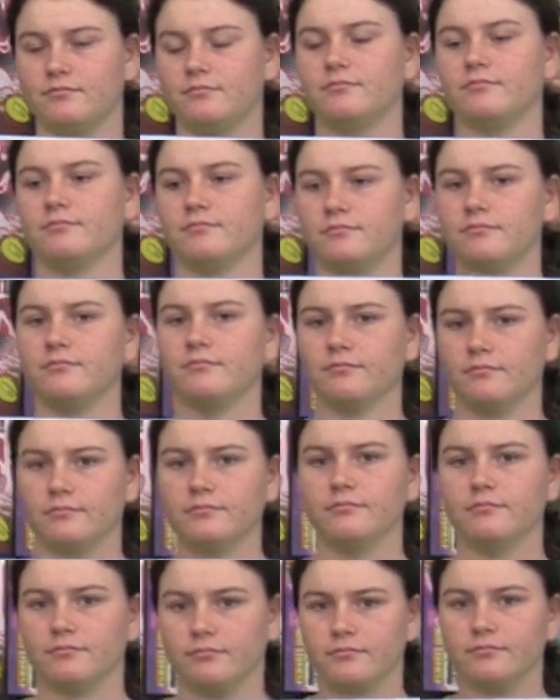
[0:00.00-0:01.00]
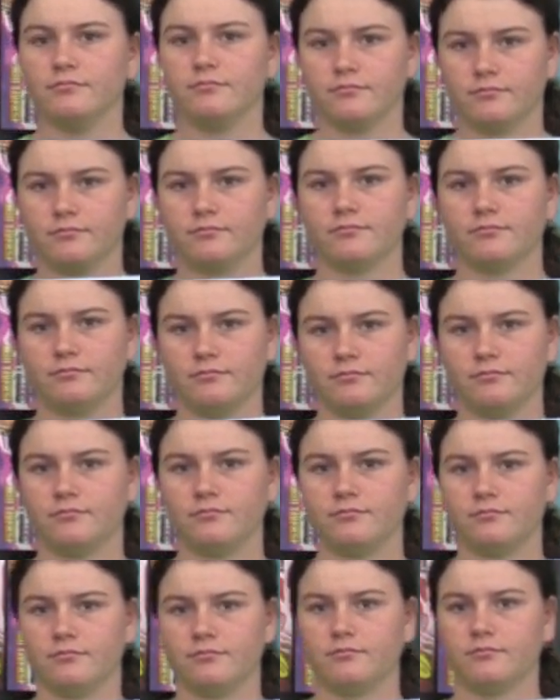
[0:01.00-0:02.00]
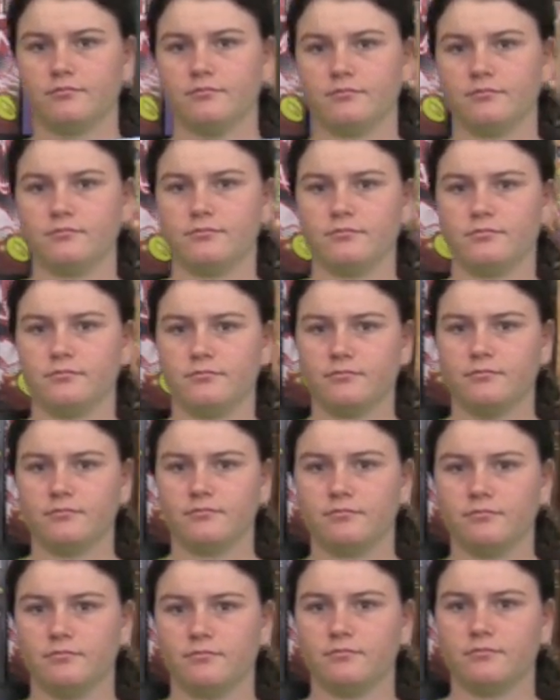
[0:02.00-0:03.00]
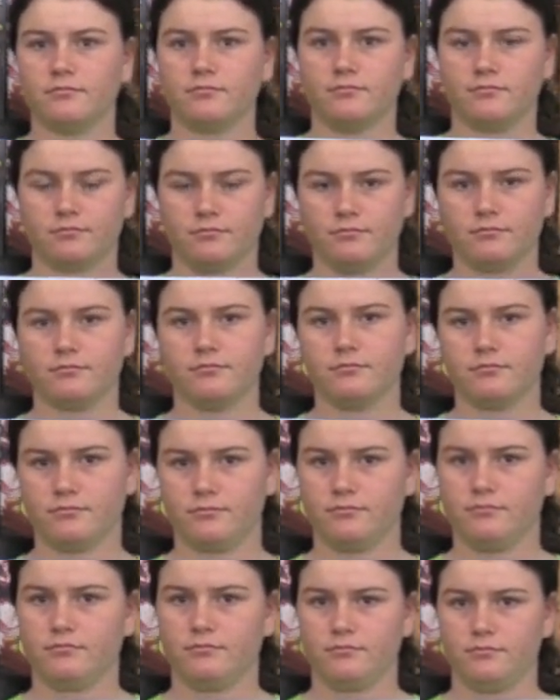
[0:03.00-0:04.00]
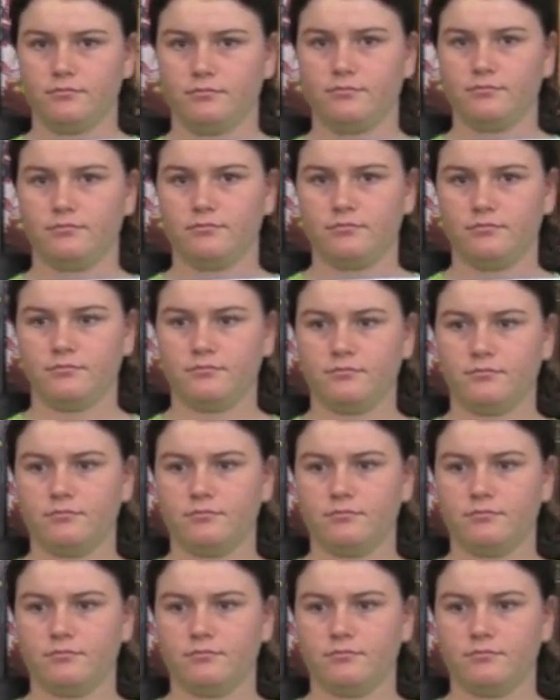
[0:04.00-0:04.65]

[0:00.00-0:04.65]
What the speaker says: The person shown says nothing.